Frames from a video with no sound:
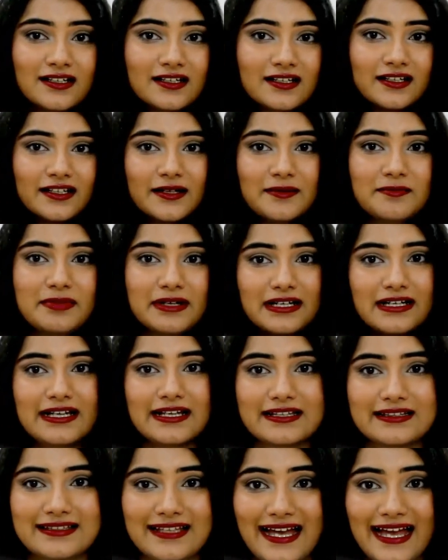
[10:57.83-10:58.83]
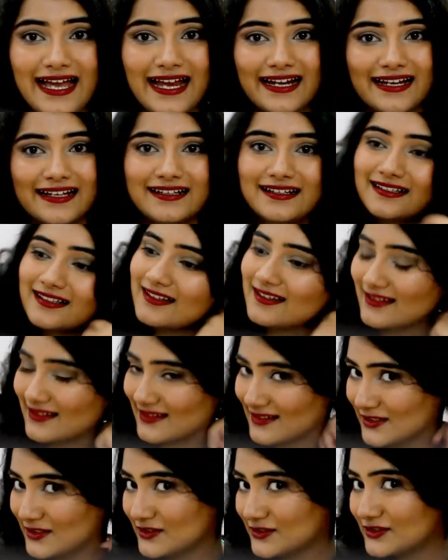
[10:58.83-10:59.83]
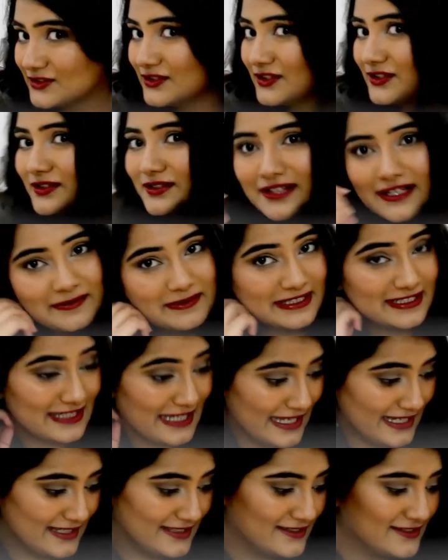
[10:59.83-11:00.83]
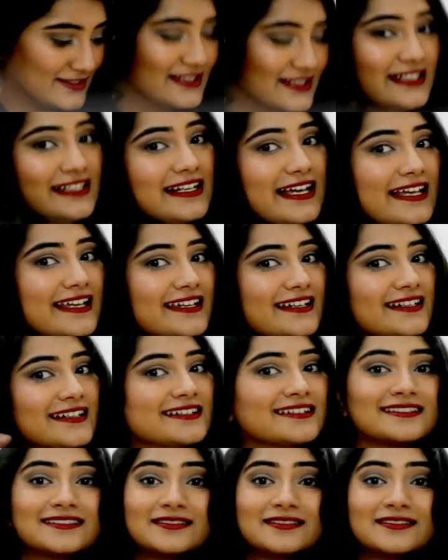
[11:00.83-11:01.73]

crimp it like that and it's good to go. I mean, I really like it.